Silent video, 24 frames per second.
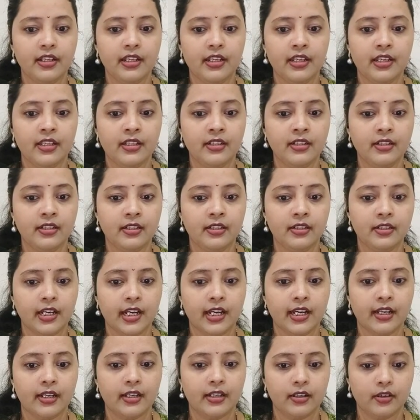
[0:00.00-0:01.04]
Either
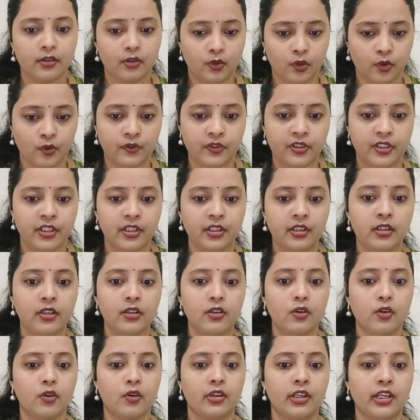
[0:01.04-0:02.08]
over here
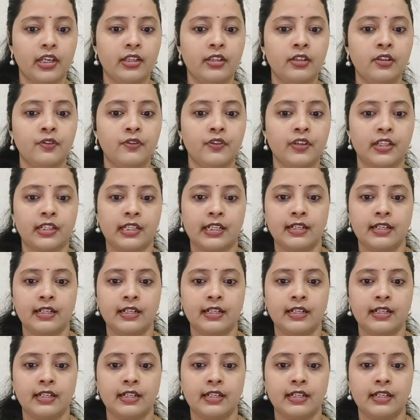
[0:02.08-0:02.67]
or either over here.